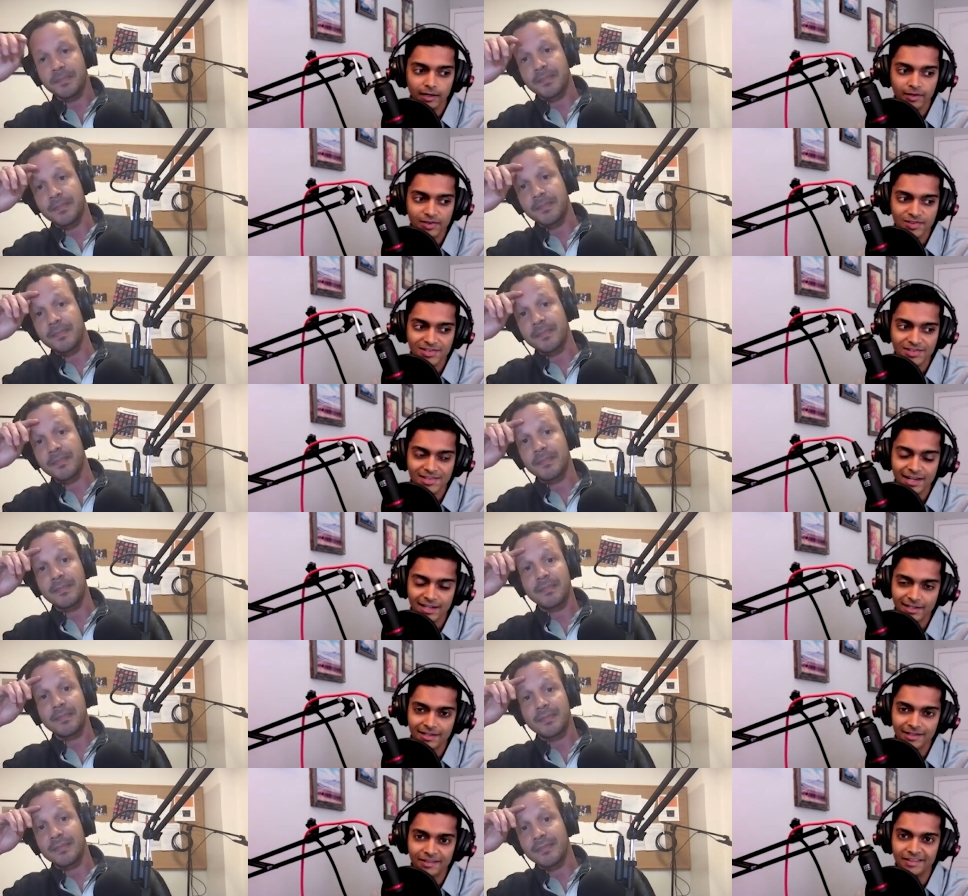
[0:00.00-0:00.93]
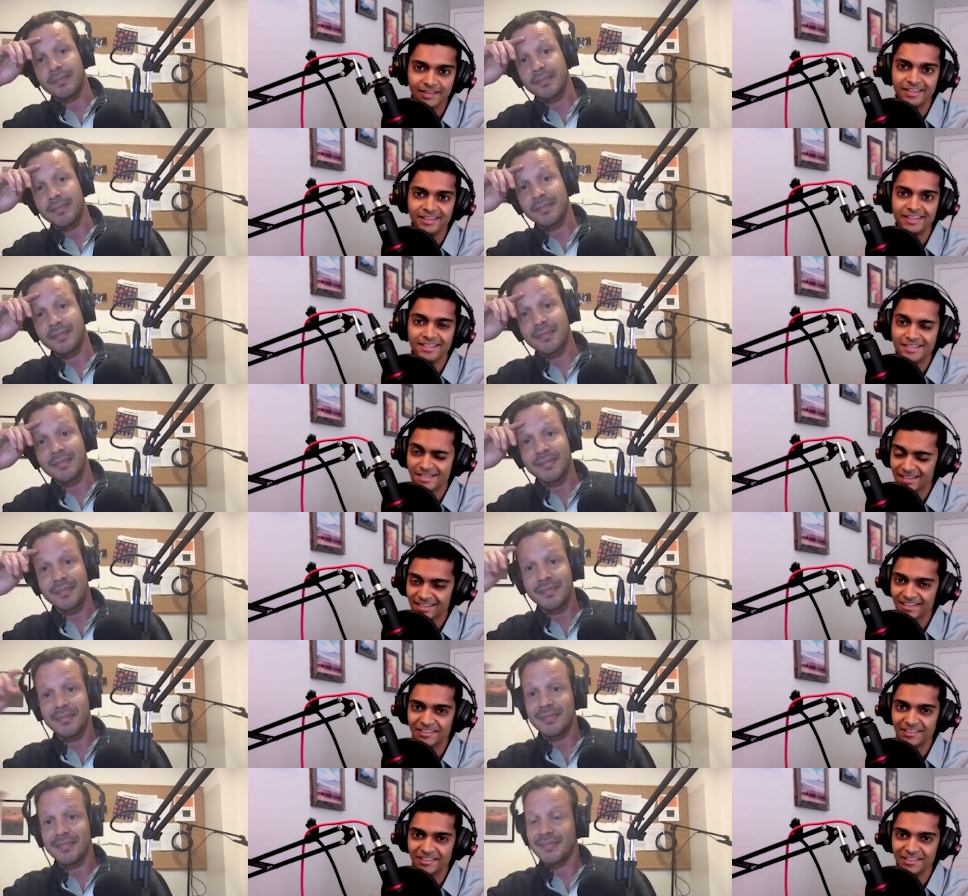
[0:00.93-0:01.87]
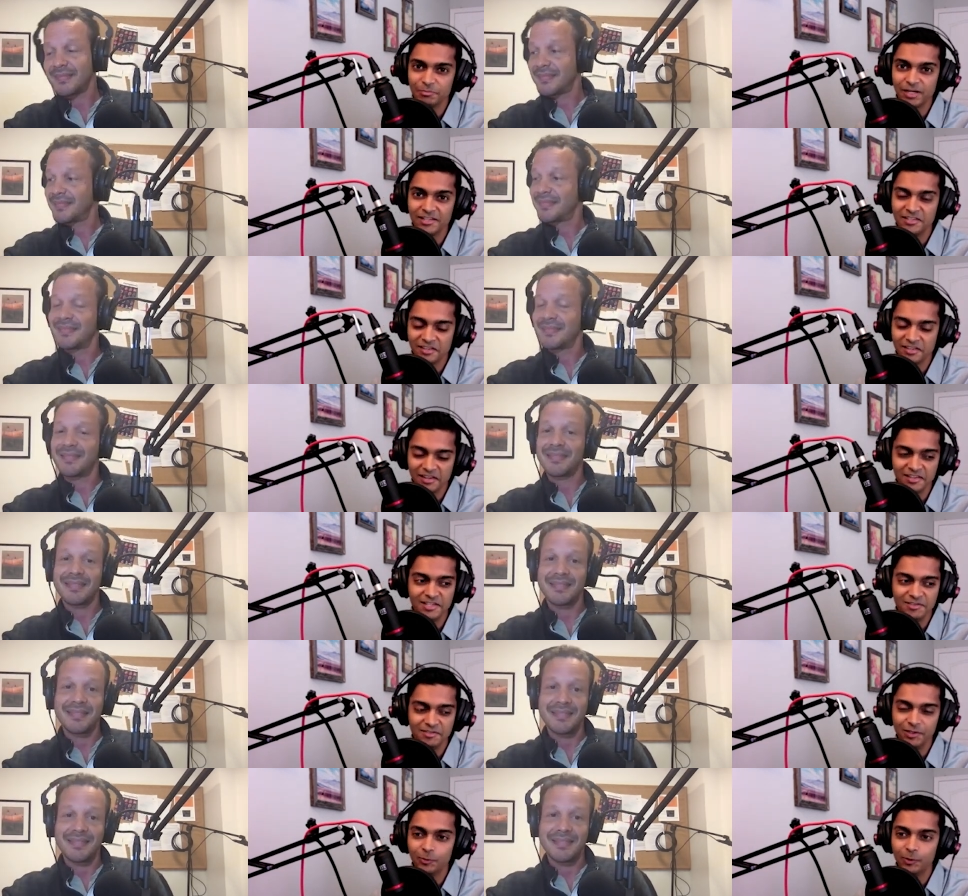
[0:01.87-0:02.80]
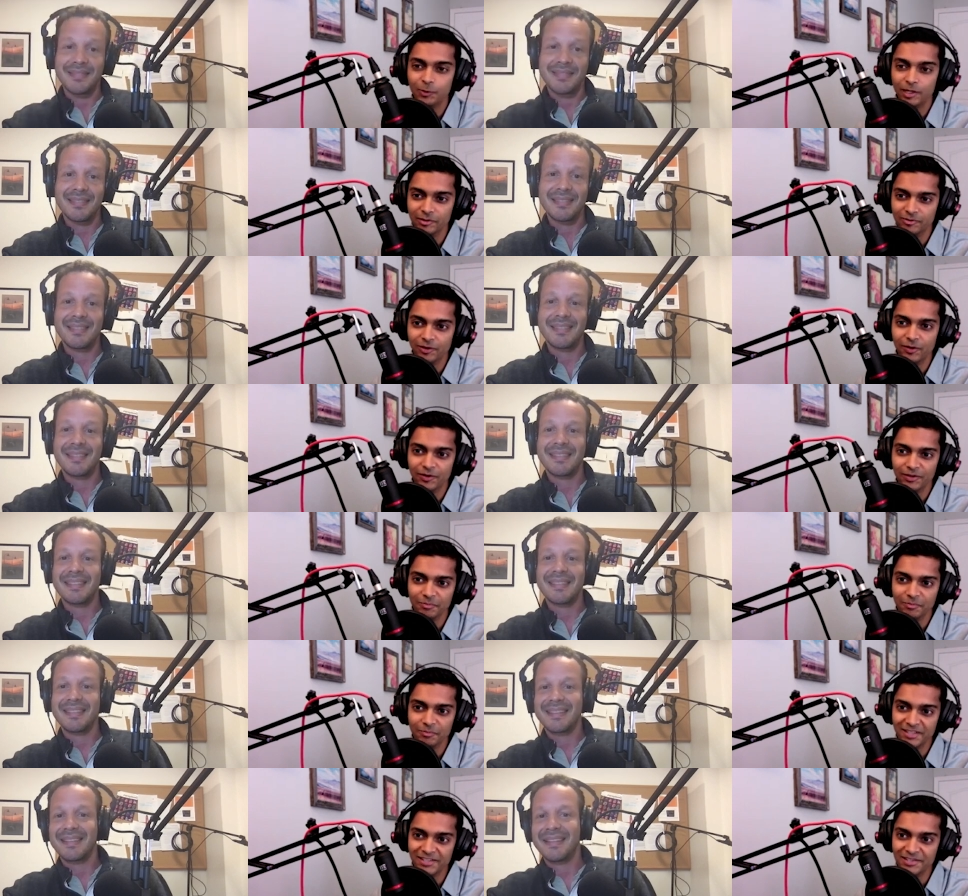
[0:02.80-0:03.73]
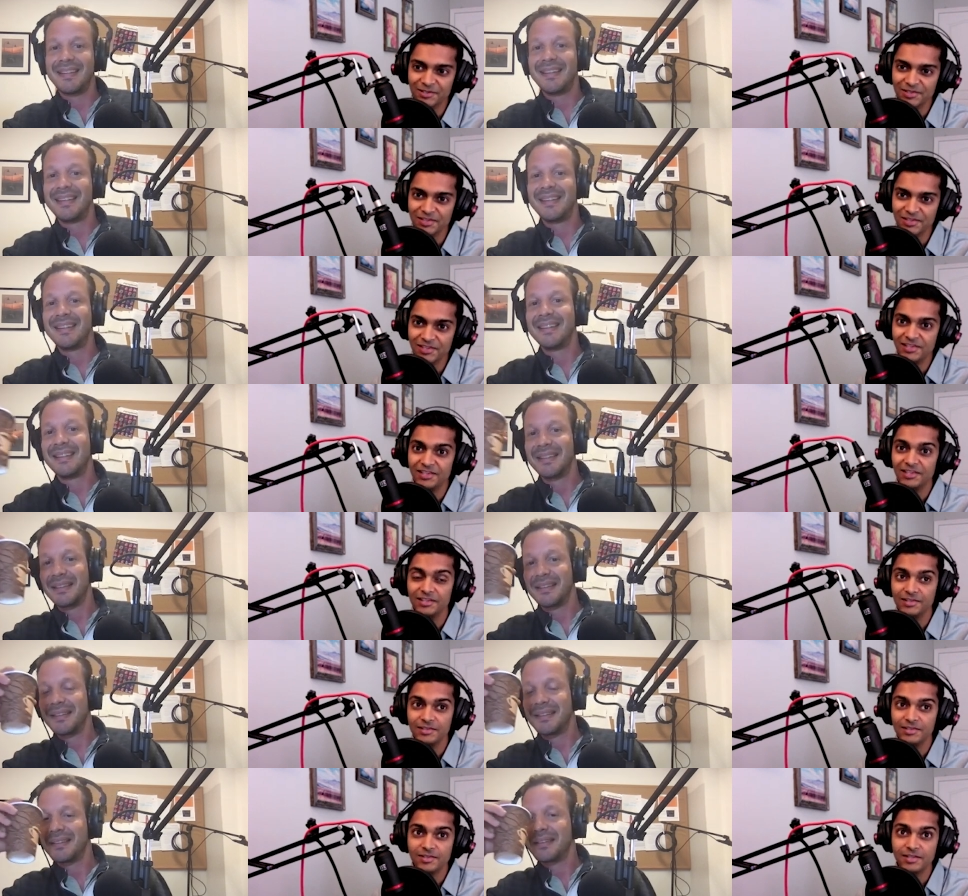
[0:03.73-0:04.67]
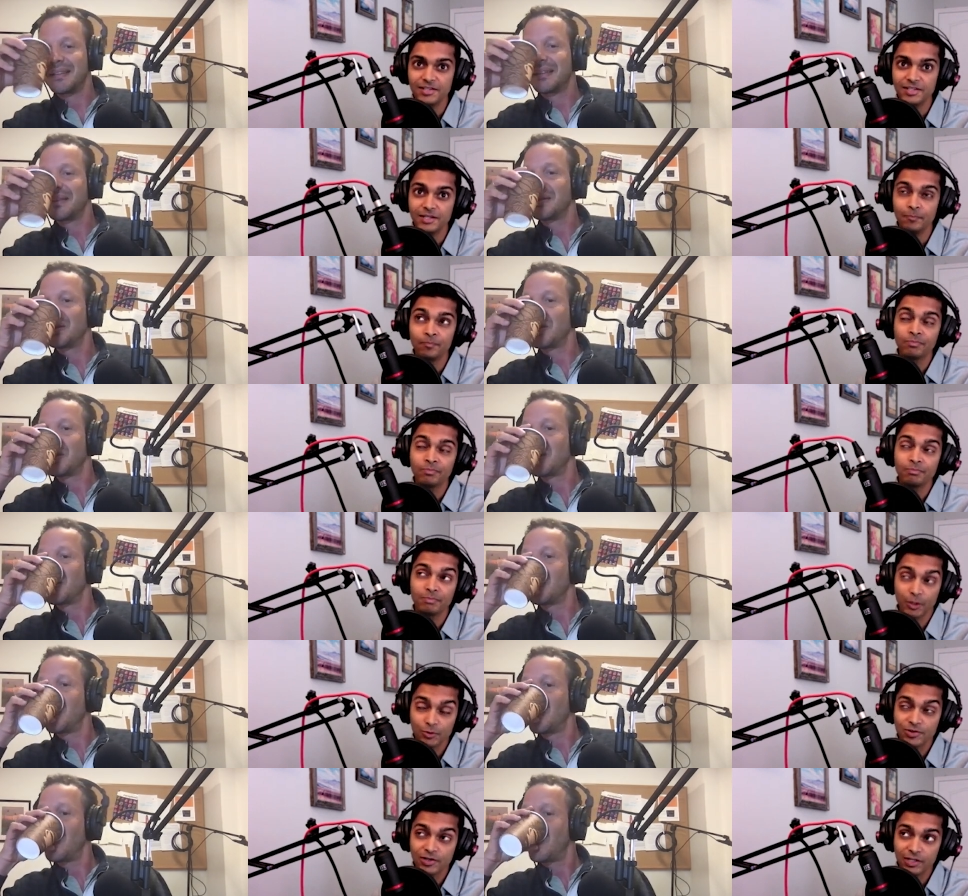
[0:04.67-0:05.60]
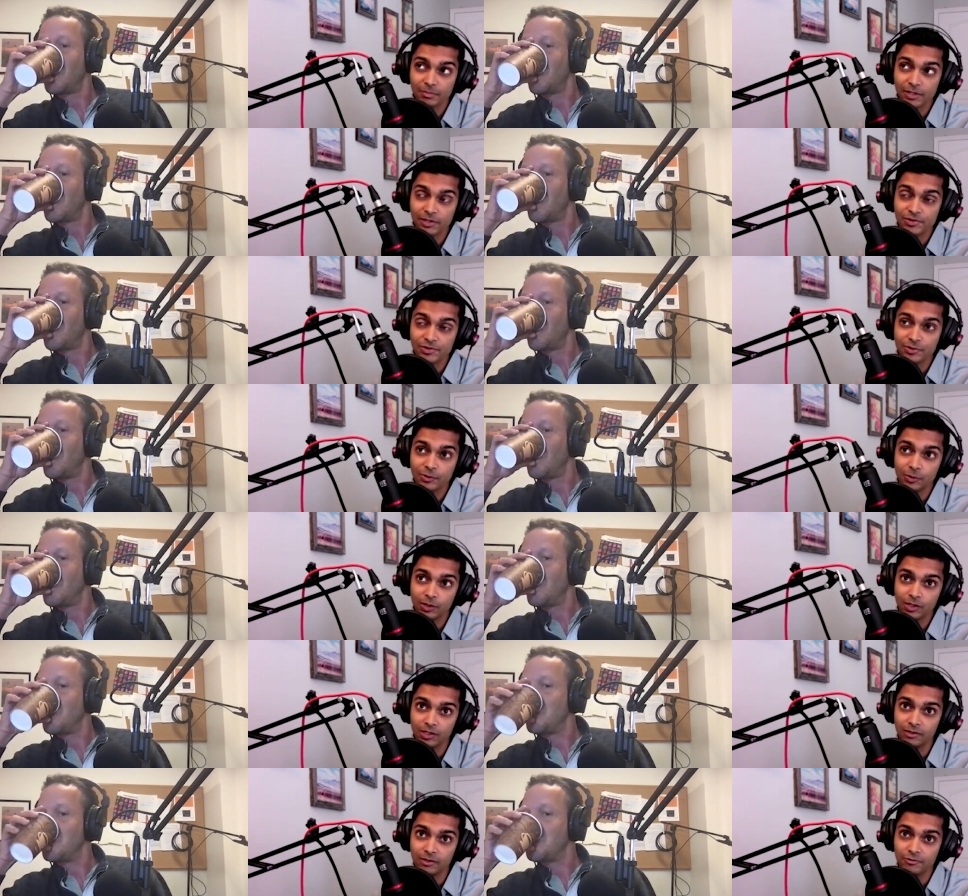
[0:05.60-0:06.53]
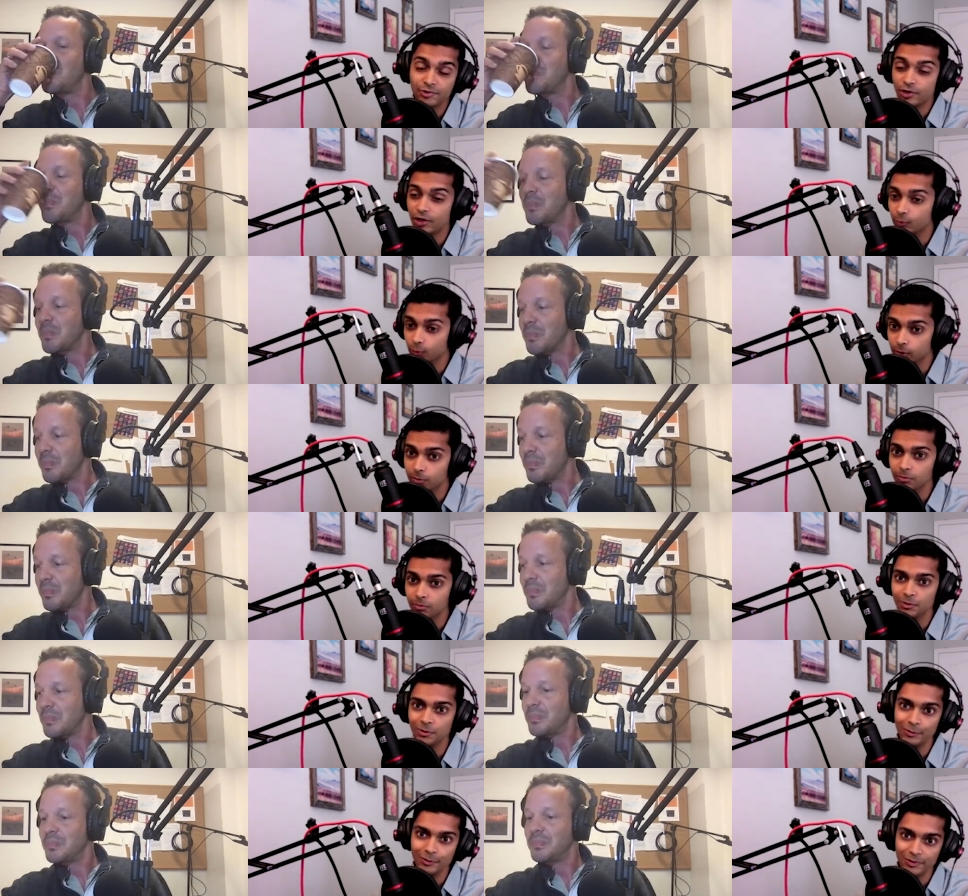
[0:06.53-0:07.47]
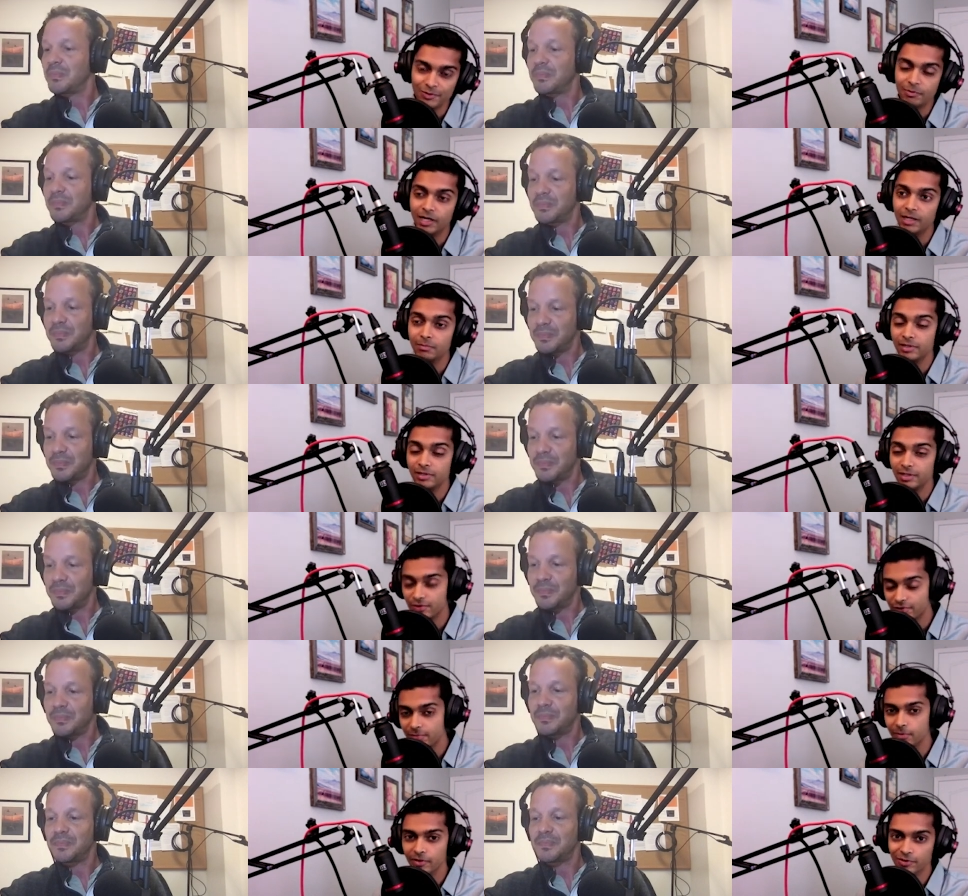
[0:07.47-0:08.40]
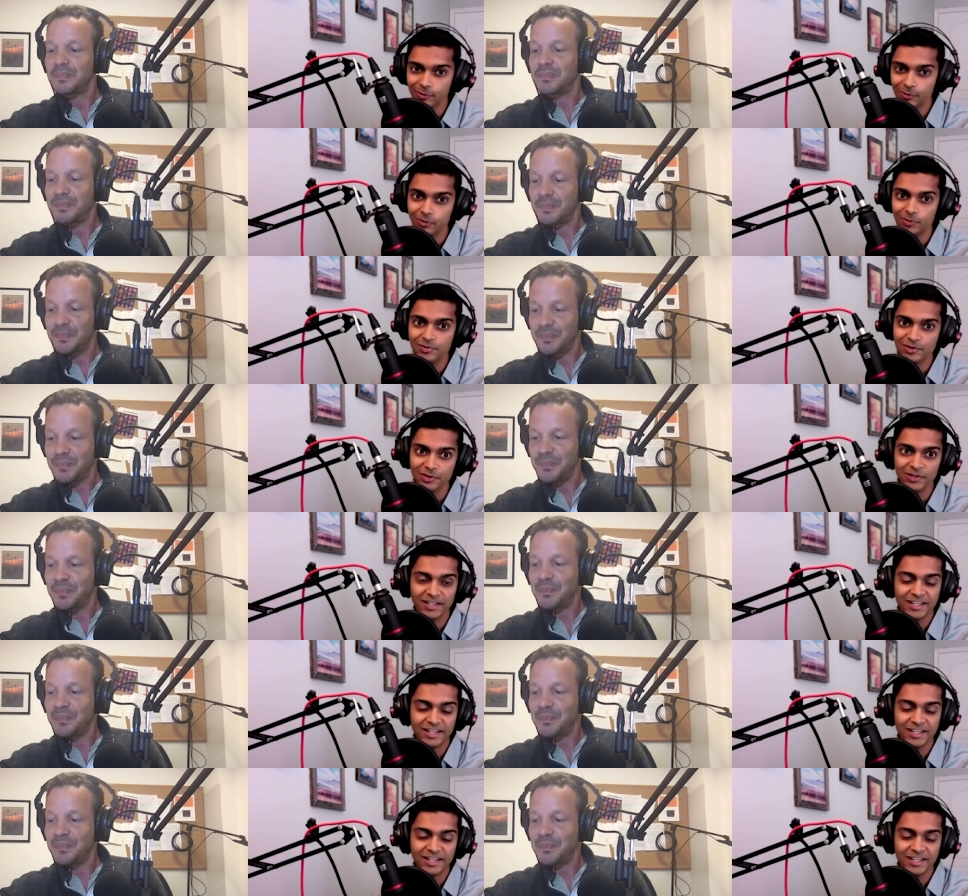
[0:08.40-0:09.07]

Speaker 1: he's technically my scientific grandfather, because he is the postdoc mentor of Sean Wu, who is my PhD mentor. So,